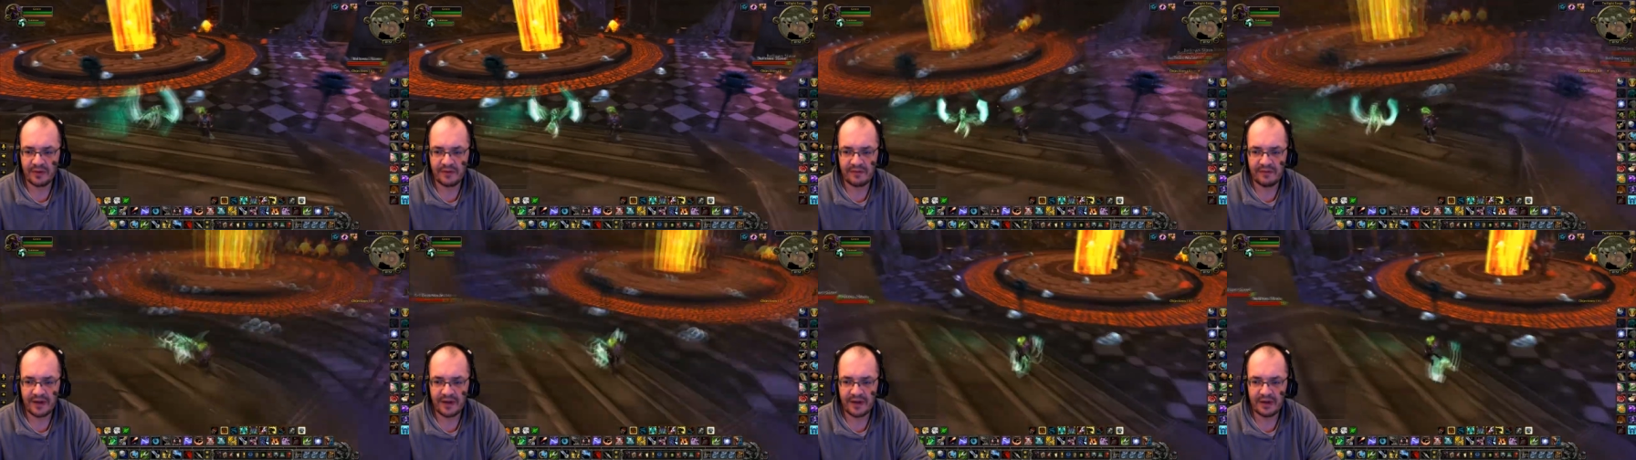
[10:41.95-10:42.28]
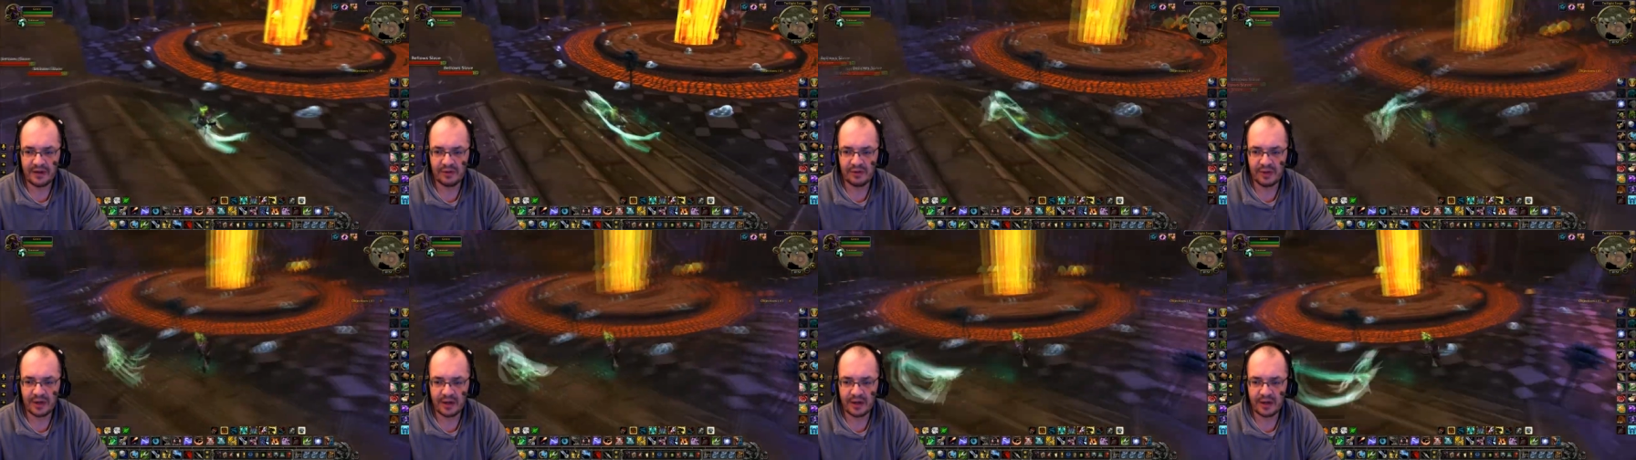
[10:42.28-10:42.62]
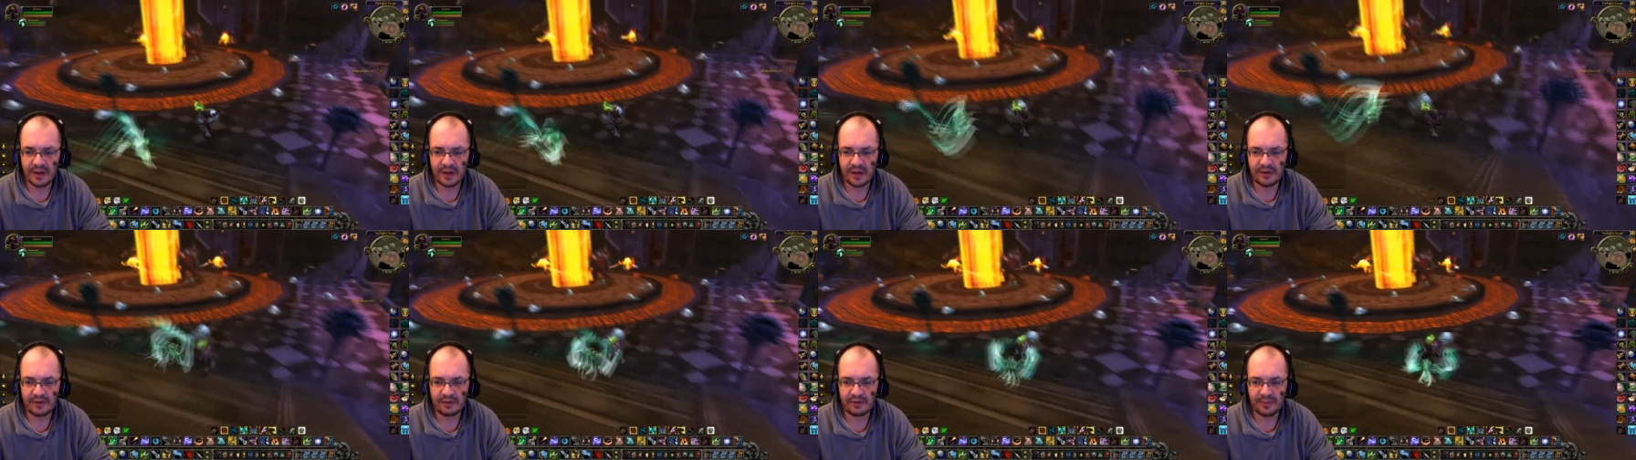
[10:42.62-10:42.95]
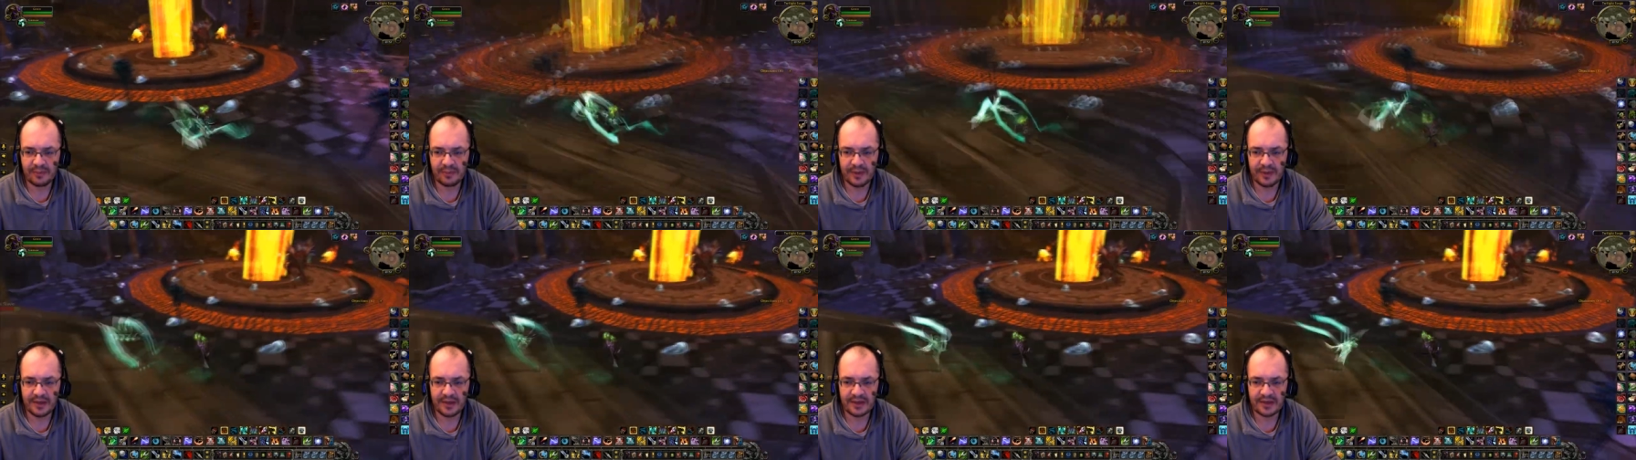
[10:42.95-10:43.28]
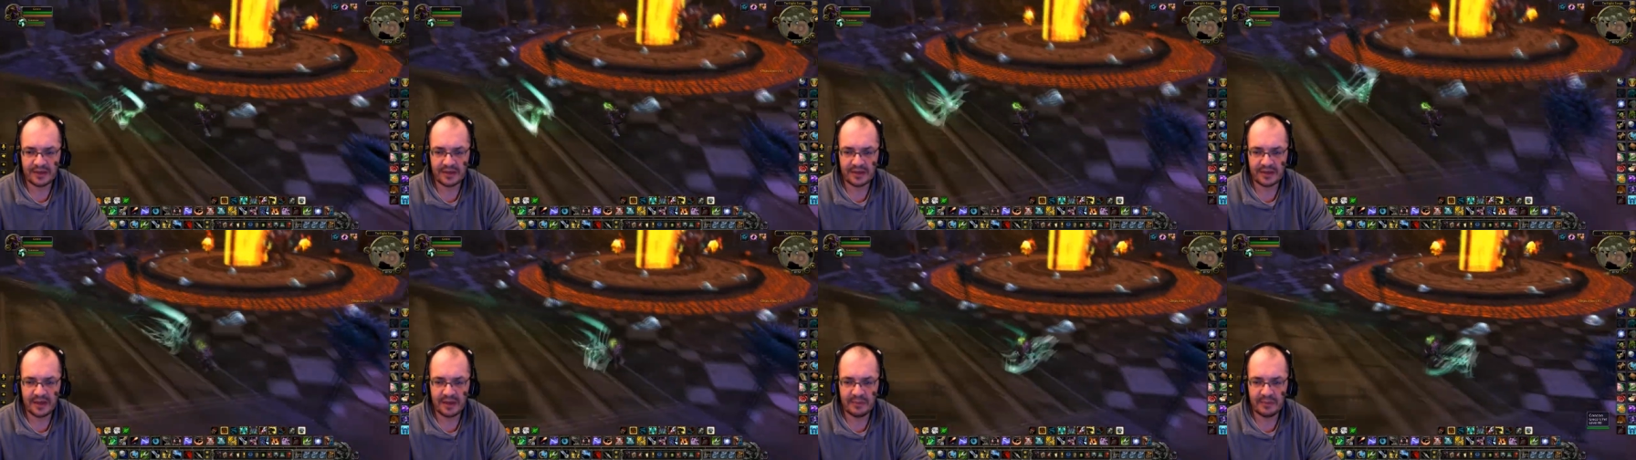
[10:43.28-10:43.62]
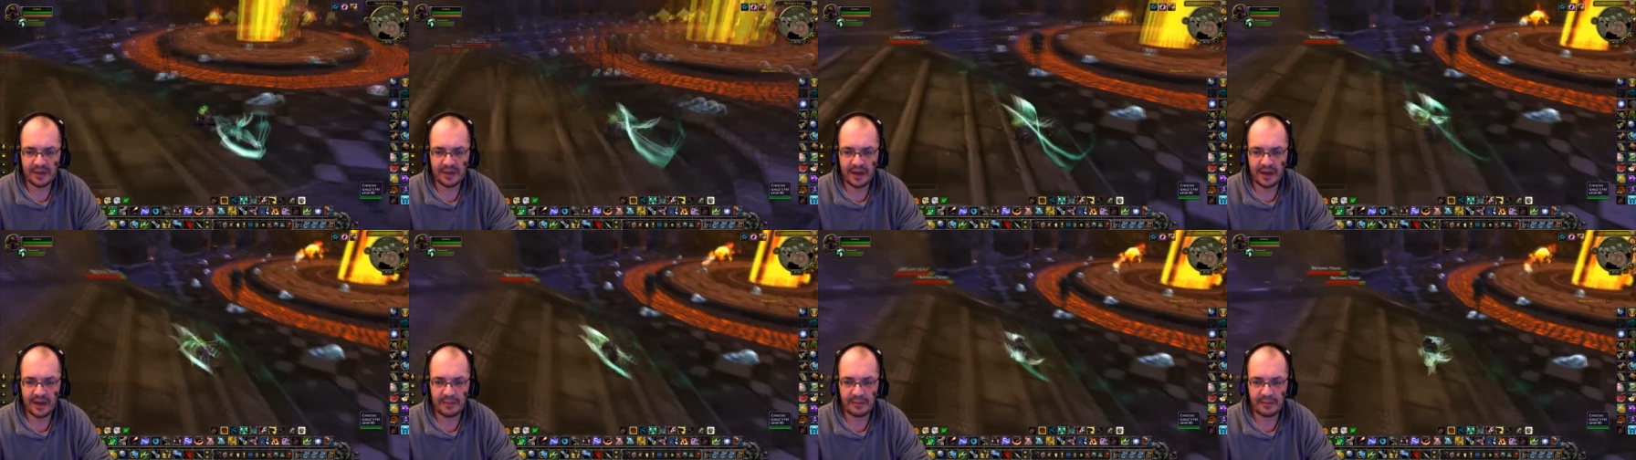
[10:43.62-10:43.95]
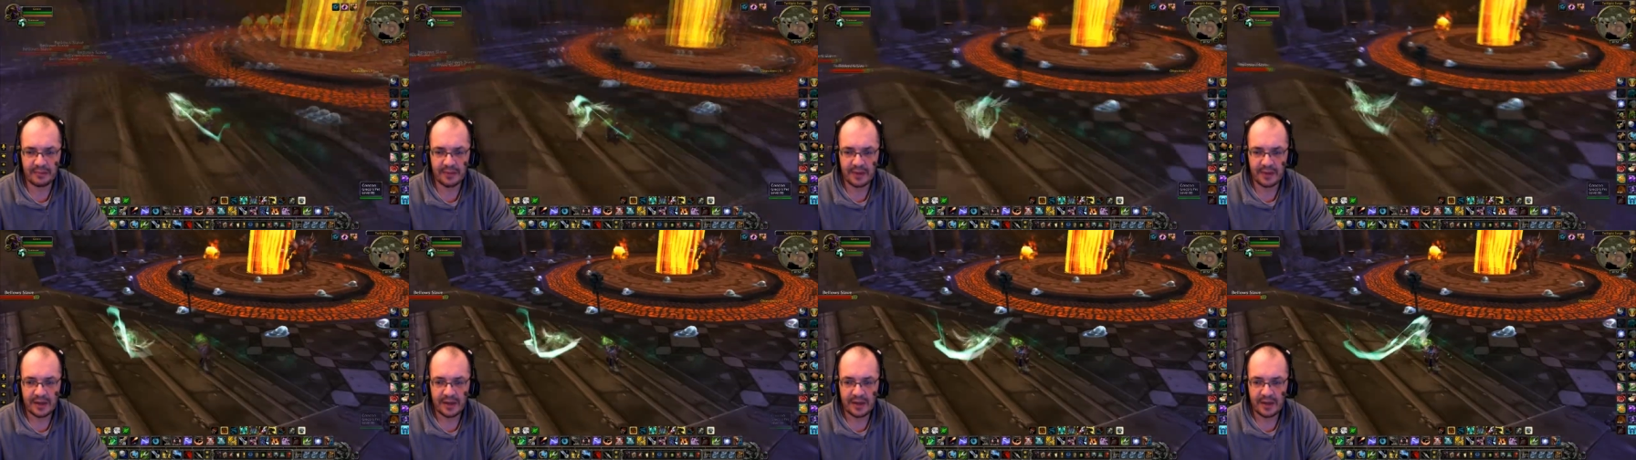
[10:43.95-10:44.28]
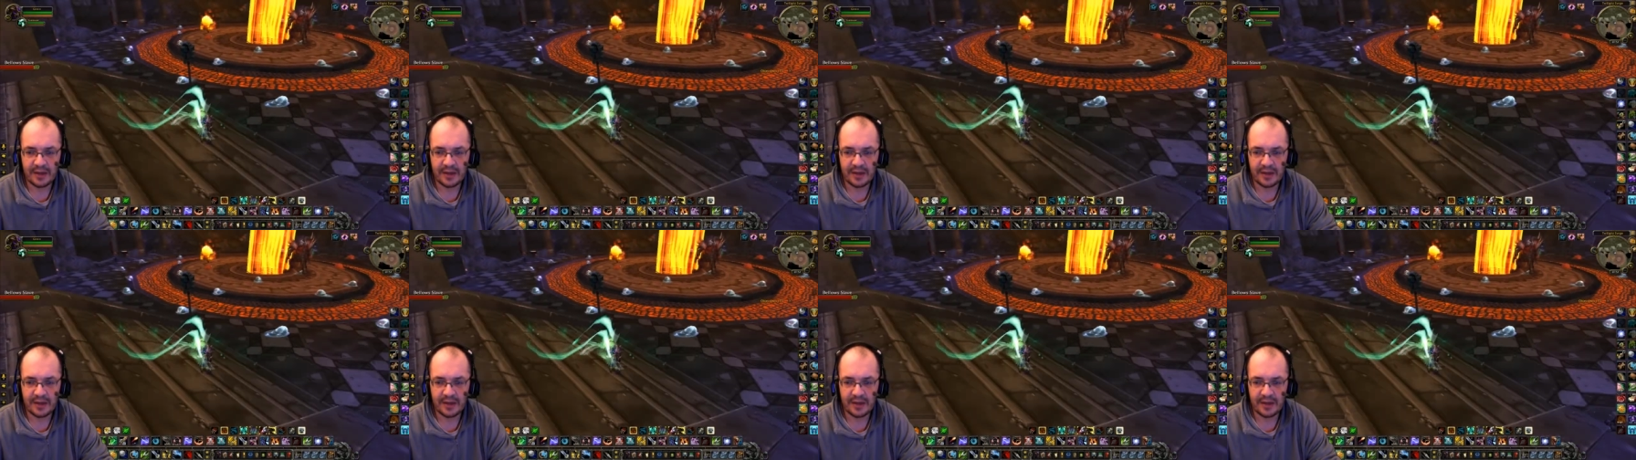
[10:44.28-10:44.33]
funny looking eye drop things, and they become